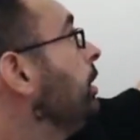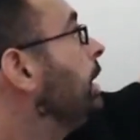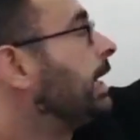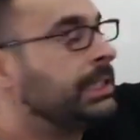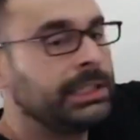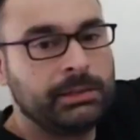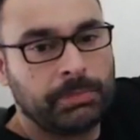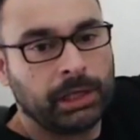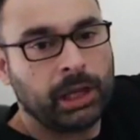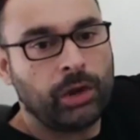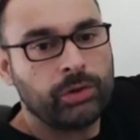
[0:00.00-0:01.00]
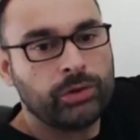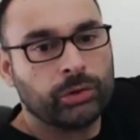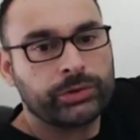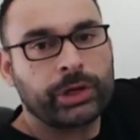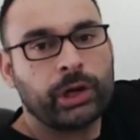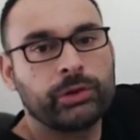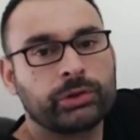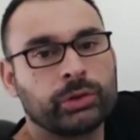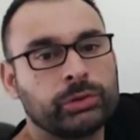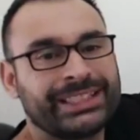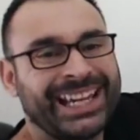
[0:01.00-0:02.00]
eating below your
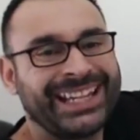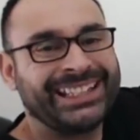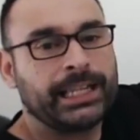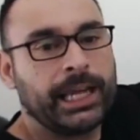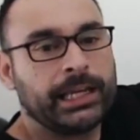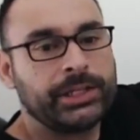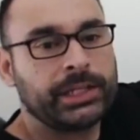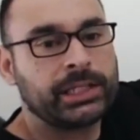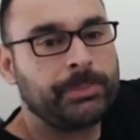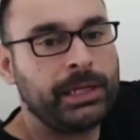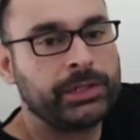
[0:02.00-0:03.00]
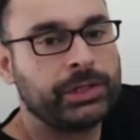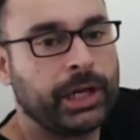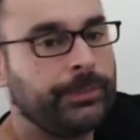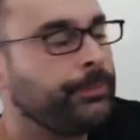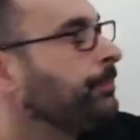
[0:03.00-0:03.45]
total daily energy expenditure,